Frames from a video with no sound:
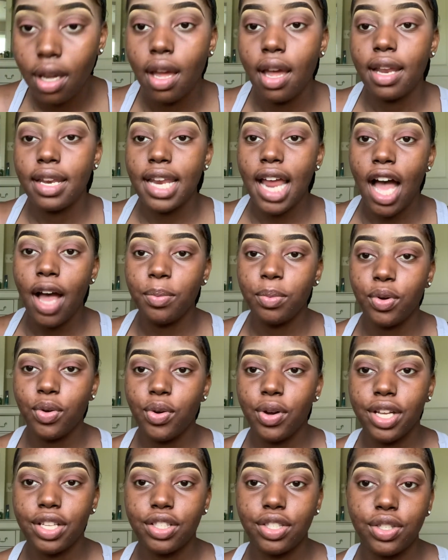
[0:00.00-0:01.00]
Now I'm
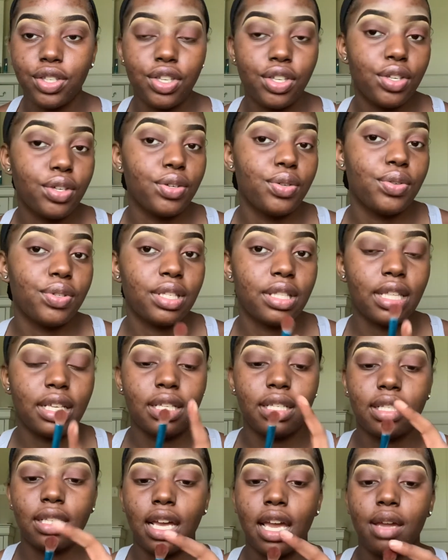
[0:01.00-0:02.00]
going to use the
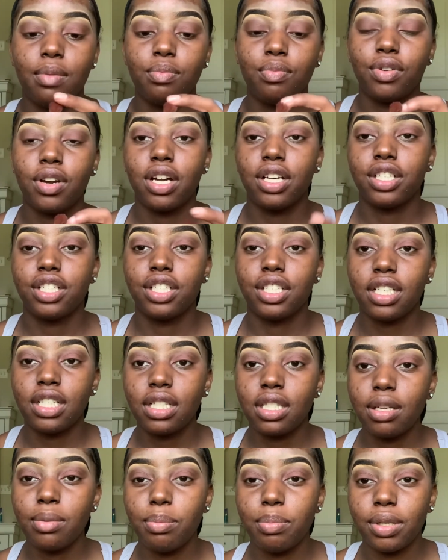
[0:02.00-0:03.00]
same brush just
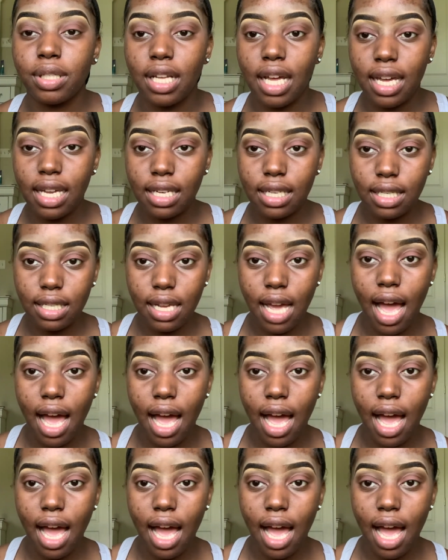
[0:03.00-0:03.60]
to blend